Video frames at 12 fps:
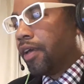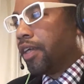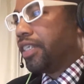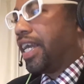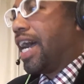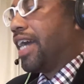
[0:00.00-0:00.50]

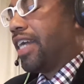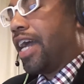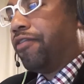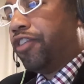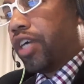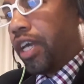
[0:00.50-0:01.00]
Yeah,
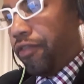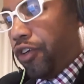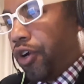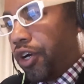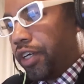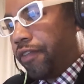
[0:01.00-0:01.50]
have you
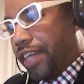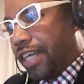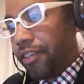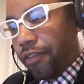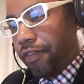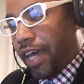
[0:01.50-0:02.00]
heard if
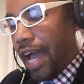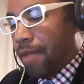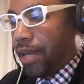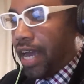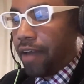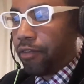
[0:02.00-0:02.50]
that's a fact? I
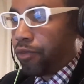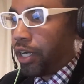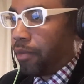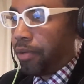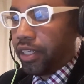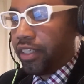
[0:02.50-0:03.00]
mean, I haven't read
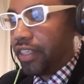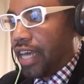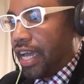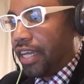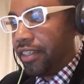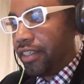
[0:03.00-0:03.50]
up on the
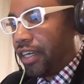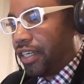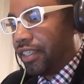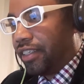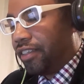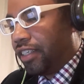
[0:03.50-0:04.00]
science on it
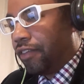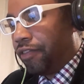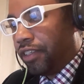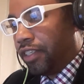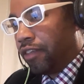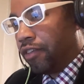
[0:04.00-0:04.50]
to see if
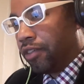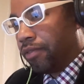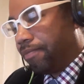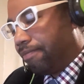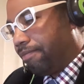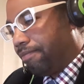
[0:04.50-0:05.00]
it's
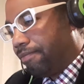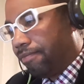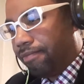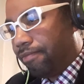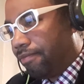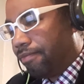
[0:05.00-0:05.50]
even,
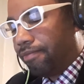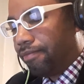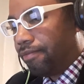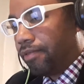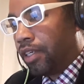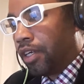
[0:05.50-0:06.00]

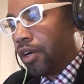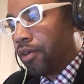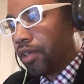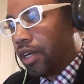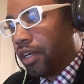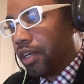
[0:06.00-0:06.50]

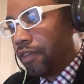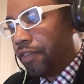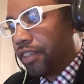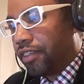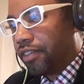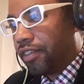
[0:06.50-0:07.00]
if
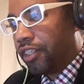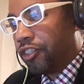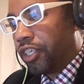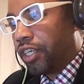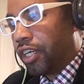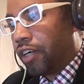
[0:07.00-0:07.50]
it's
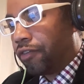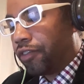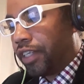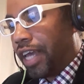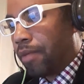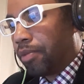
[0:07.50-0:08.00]
legit enough for
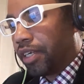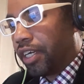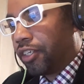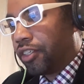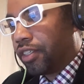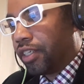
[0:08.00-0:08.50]
the
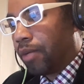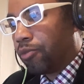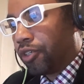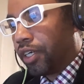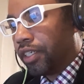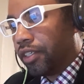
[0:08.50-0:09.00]
application that I'm
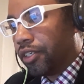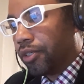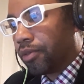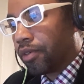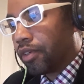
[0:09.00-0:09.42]
trying to do.